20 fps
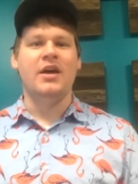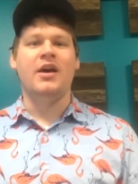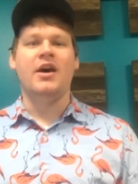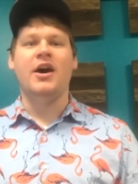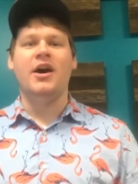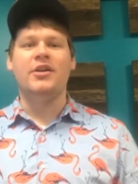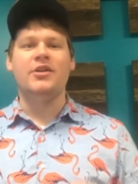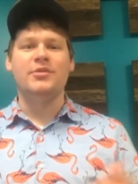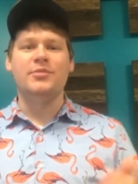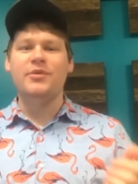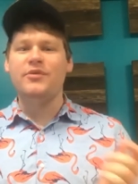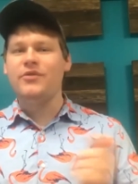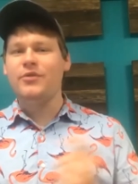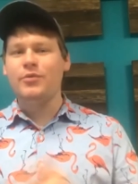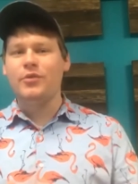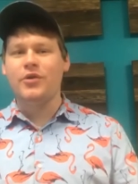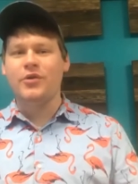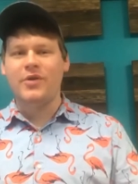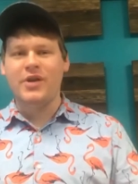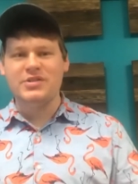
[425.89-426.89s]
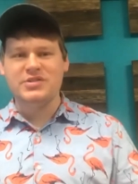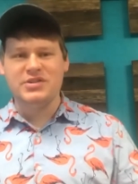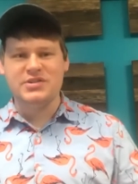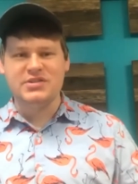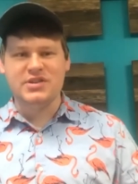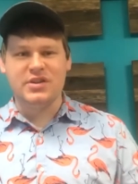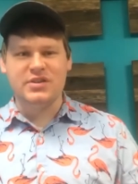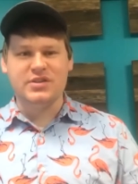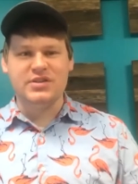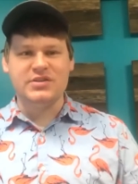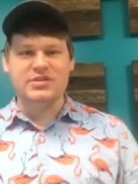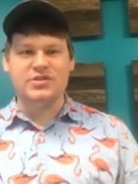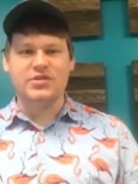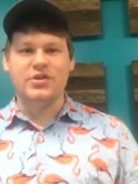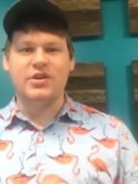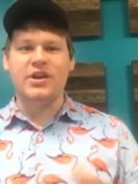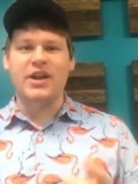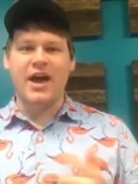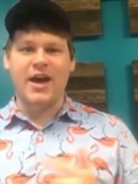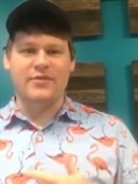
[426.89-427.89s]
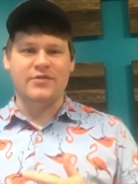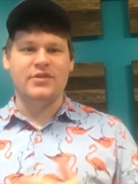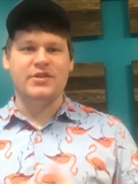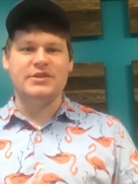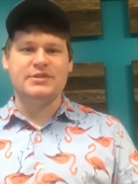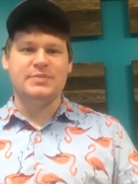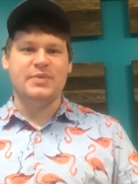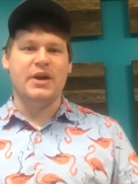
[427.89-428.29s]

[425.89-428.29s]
There'll be a few more questions on the screen after this,